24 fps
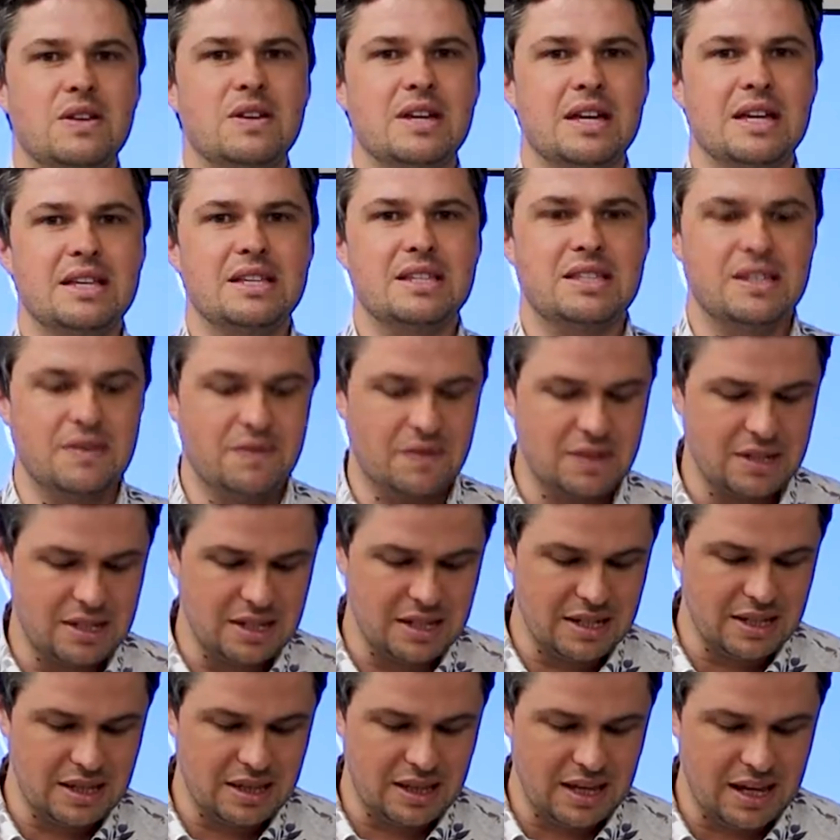you get
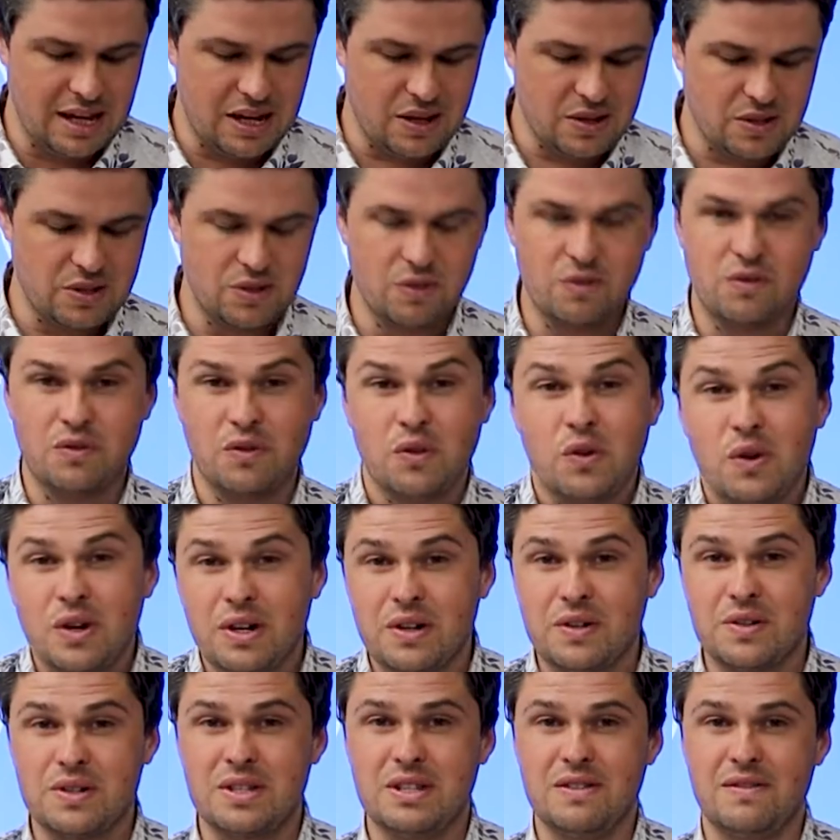
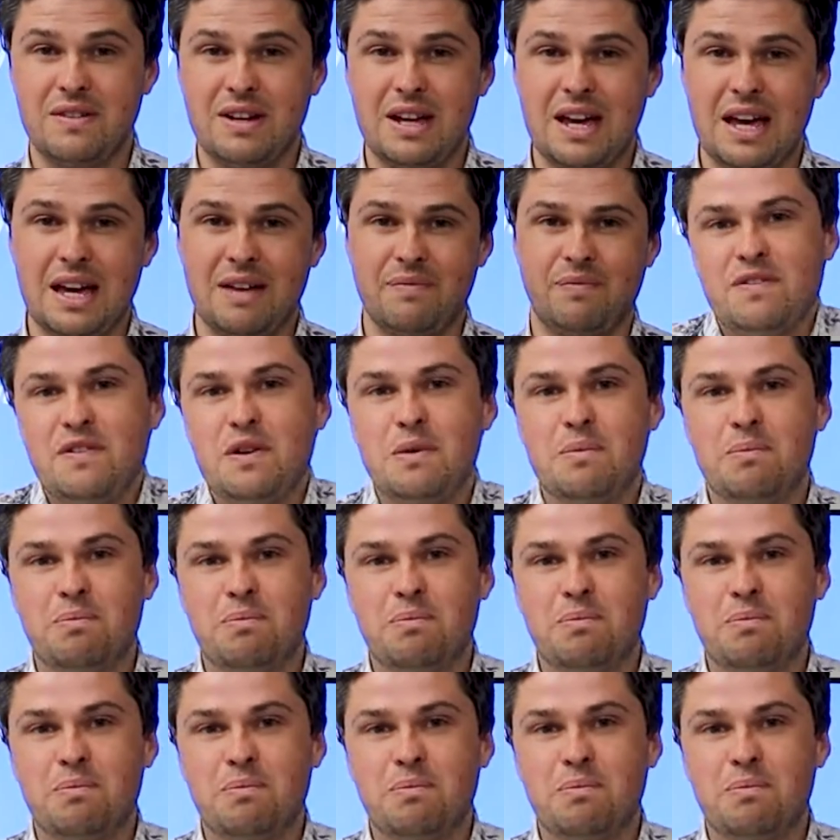$17,478. If you